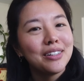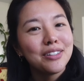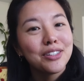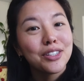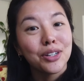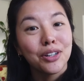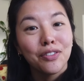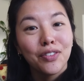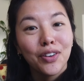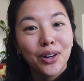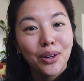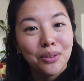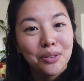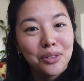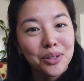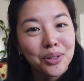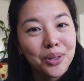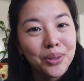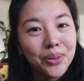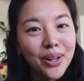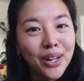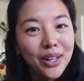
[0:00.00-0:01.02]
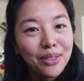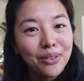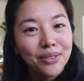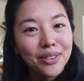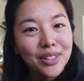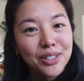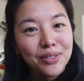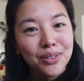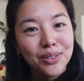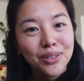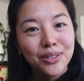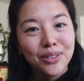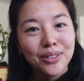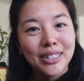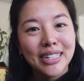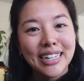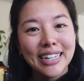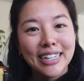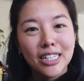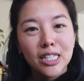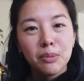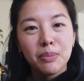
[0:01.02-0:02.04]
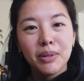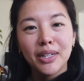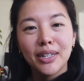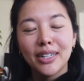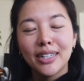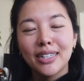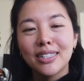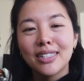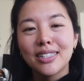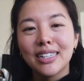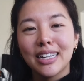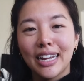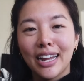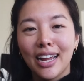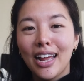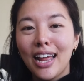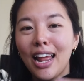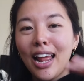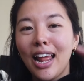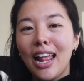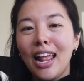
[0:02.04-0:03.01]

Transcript: So if you're also going through this recruiting experience, like,